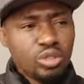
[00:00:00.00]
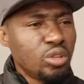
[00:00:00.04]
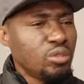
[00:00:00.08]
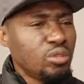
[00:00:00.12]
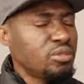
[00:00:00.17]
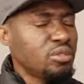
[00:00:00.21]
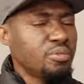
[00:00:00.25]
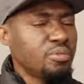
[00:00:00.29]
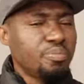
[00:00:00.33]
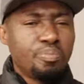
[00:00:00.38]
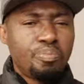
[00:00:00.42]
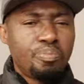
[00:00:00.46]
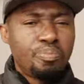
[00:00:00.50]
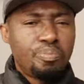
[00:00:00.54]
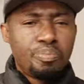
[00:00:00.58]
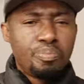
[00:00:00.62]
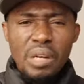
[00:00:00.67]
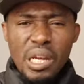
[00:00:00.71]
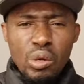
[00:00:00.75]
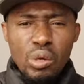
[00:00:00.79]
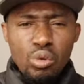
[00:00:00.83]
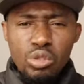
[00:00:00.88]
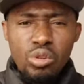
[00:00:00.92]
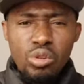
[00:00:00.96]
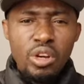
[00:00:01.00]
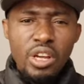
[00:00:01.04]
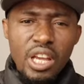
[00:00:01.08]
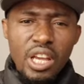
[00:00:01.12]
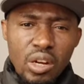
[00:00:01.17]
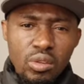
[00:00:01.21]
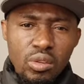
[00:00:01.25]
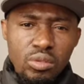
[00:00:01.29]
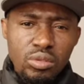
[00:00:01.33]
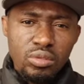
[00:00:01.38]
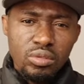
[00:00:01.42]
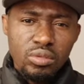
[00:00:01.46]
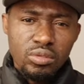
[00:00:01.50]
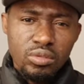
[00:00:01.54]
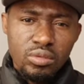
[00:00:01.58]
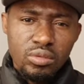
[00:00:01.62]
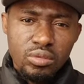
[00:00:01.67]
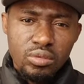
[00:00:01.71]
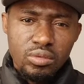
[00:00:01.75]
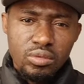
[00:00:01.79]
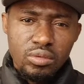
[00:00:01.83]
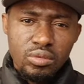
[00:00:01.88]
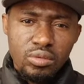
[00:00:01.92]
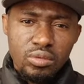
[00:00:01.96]
Don't play with your health.
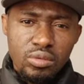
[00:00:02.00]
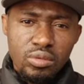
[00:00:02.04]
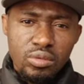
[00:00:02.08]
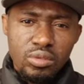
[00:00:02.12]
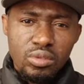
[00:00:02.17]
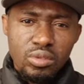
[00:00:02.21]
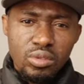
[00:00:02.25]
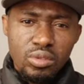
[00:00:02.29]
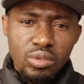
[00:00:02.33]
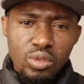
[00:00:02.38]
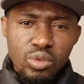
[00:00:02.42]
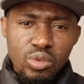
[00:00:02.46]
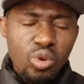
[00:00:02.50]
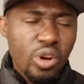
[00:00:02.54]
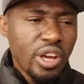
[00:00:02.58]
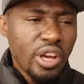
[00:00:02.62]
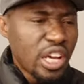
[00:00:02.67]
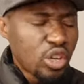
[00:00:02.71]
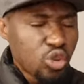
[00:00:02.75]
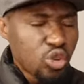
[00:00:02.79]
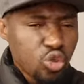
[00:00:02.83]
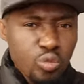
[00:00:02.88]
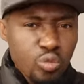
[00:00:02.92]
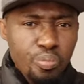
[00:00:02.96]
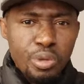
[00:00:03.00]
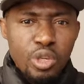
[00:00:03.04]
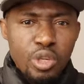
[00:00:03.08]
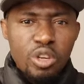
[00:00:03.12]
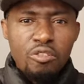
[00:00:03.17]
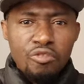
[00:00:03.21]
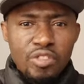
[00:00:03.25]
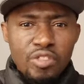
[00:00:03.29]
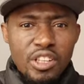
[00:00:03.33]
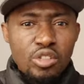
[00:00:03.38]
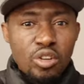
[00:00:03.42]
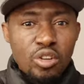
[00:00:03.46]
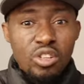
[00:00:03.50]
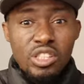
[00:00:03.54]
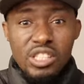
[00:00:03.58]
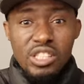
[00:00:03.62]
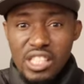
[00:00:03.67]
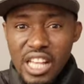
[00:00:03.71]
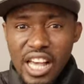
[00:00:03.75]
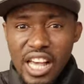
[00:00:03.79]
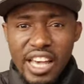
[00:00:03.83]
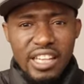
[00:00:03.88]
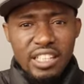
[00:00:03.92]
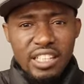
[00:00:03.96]
Your health should be your first
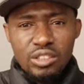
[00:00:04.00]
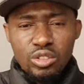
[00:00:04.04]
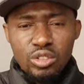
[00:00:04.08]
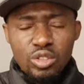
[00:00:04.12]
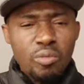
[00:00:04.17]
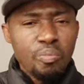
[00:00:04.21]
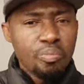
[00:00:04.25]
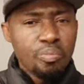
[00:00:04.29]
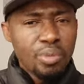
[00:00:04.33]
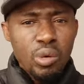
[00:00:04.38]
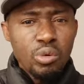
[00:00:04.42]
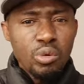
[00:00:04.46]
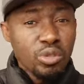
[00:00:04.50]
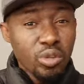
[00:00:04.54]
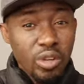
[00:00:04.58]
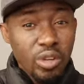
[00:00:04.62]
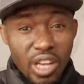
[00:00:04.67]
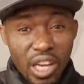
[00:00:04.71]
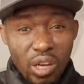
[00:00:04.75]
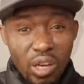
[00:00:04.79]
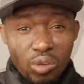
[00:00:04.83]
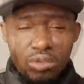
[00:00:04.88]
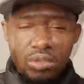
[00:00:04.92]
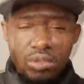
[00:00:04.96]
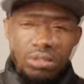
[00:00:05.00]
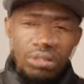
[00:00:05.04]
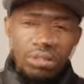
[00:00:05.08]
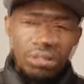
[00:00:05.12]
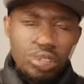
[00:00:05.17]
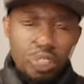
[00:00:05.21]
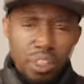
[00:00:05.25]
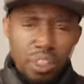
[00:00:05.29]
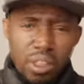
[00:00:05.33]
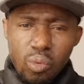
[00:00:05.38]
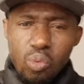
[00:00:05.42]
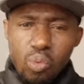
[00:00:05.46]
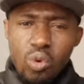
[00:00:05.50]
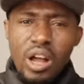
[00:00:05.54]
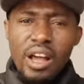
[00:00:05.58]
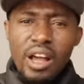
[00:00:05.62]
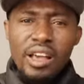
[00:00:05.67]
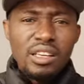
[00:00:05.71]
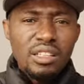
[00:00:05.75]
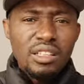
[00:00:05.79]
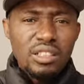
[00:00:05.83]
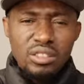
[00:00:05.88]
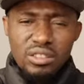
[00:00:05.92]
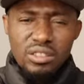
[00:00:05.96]
concern. Don't play with your health. Once in a
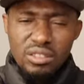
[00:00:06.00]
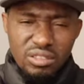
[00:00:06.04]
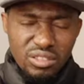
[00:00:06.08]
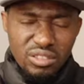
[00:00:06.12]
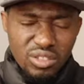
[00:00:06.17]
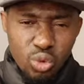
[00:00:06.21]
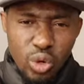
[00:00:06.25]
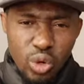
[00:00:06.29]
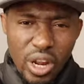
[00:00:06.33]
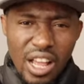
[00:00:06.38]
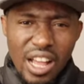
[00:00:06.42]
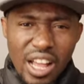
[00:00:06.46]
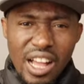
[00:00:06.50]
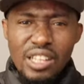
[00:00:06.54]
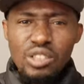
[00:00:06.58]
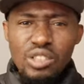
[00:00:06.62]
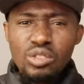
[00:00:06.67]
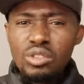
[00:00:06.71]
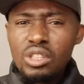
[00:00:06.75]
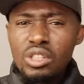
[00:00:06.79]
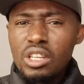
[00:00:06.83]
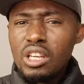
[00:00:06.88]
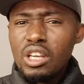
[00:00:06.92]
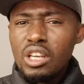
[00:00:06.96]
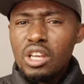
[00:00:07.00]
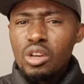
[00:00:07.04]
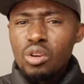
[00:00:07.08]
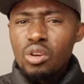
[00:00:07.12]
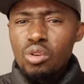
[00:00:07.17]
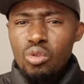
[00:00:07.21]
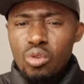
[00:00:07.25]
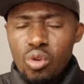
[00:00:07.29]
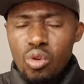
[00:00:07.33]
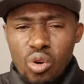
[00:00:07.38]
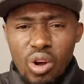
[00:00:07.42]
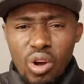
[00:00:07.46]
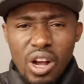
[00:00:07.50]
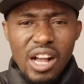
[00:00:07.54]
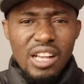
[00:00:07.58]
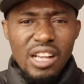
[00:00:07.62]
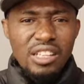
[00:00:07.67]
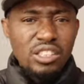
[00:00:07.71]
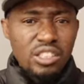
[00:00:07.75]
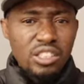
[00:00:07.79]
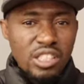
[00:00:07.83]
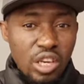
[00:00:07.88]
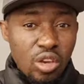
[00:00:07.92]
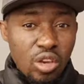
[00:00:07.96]
while, try and go
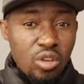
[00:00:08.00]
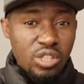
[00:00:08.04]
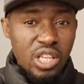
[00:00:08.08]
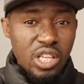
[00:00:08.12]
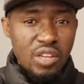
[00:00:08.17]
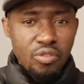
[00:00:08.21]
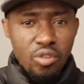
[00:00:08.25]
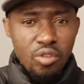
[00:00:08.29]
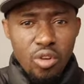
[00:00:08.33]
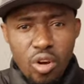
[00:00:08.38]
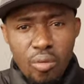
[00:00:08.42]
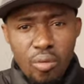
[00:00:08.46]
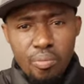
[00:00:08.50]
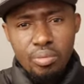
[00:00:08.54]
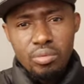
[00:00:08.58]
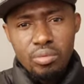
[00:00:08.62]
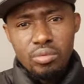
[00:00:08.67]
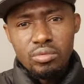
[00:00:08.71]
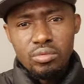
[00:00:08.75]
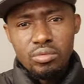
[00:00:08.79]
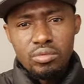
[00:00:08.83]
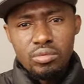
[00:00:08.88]
and check yourself up.